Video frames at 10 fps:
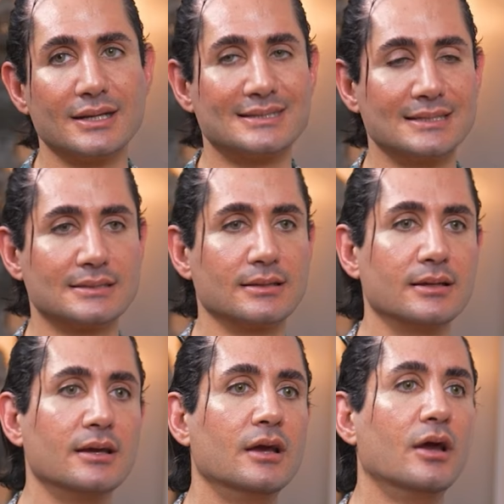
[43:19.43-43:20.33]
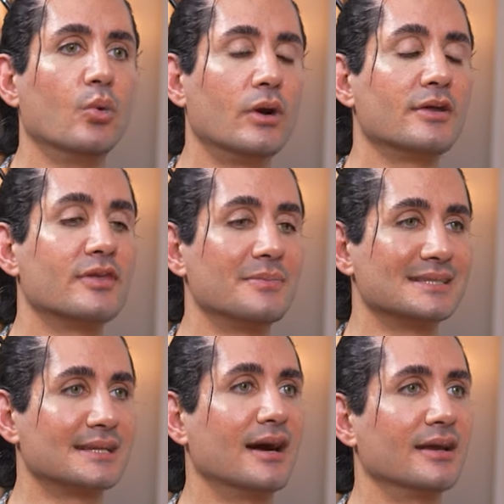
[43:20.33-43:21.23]
consistently. One of them
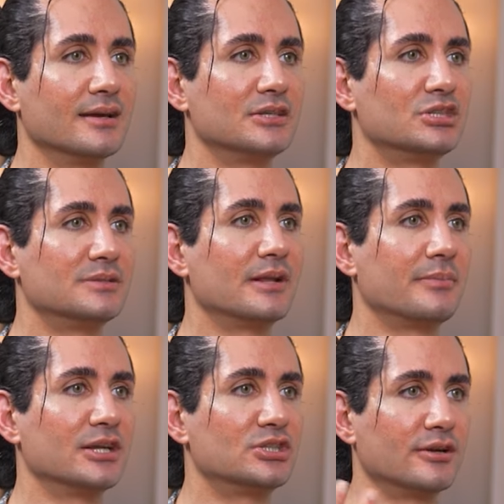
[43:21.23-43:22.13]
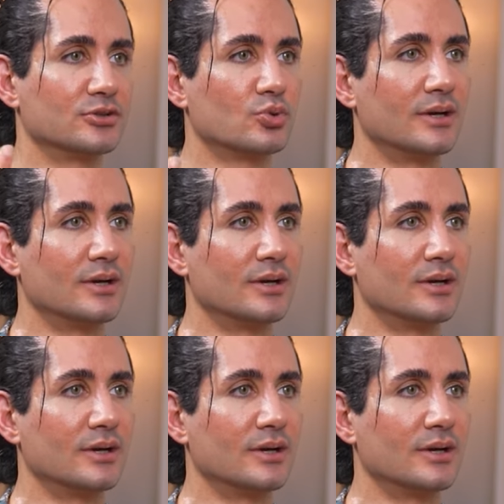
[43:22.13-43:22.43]
is Gaia, and she's been on my channel